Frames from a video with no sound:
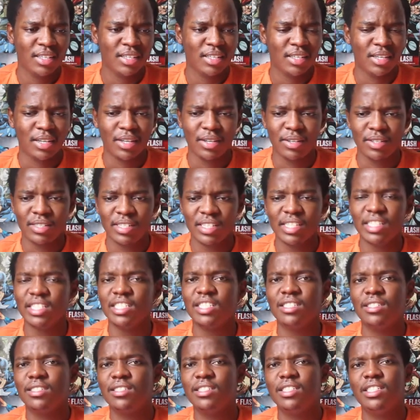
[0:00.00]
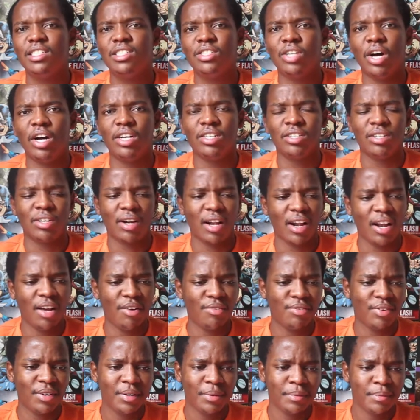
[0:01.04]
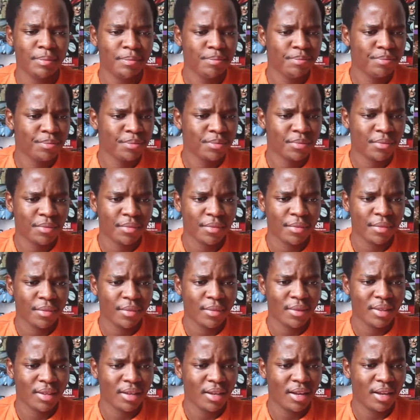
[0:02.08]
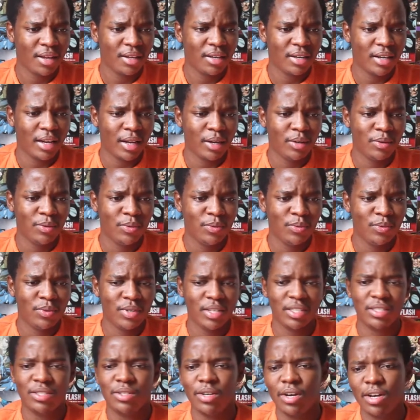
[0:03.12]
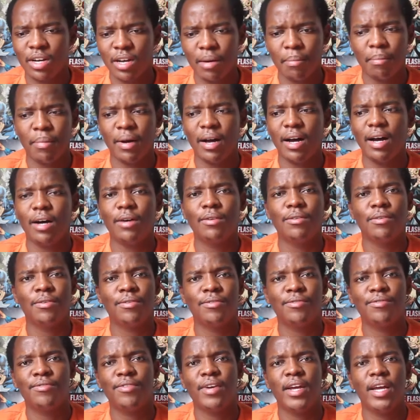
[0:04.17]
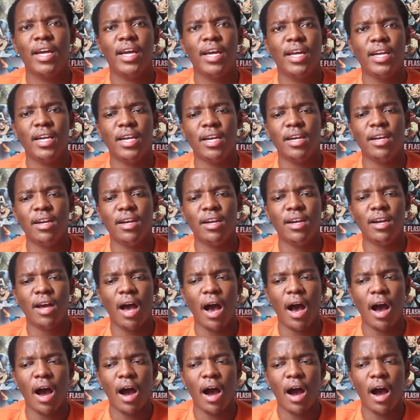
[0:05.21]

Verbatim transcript: You know, since Donald Glover. Then let's talk about Fen.